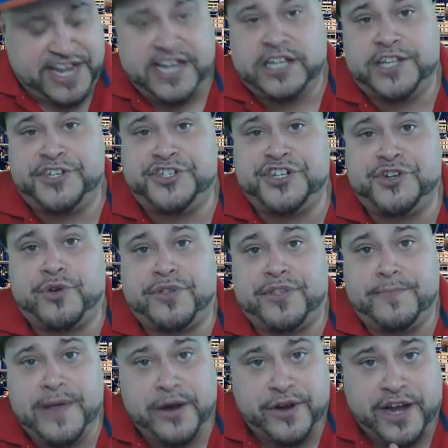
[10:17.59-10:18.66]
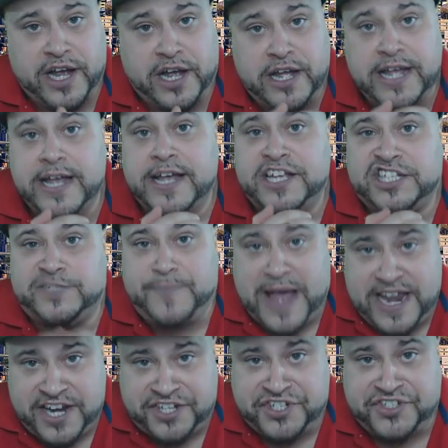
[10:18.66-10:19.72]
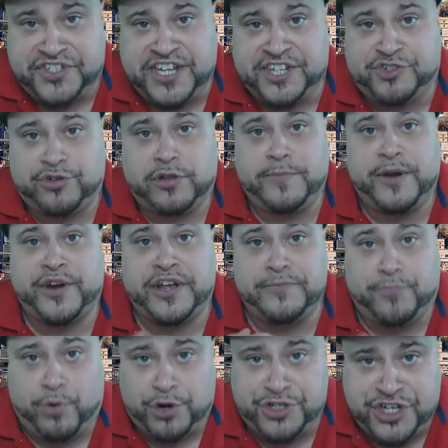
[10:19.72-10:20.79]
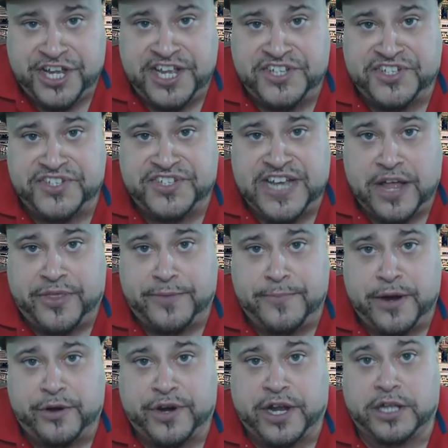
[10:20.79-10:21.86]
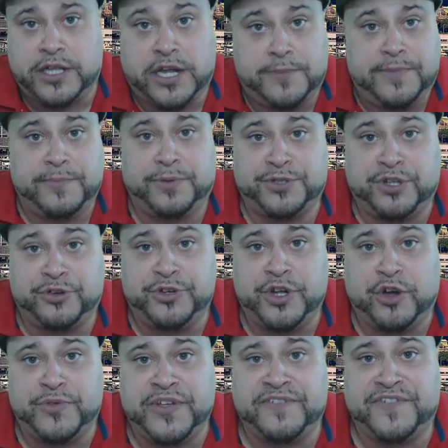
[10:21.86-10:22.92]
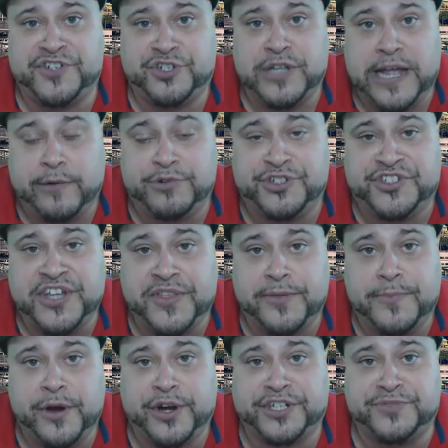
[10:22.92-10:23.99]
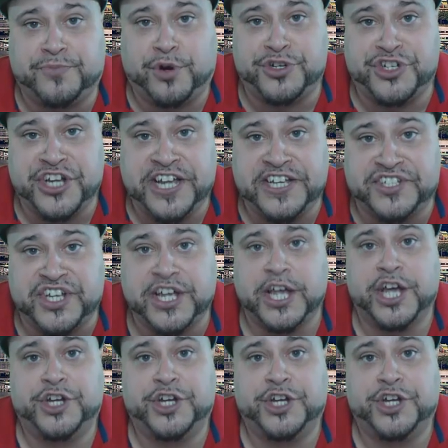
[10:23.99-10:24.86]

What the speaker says: English in North America, Spanish in Central America, and Portuguese in South America. A lot of people don't know the official language of South America is Portuguese.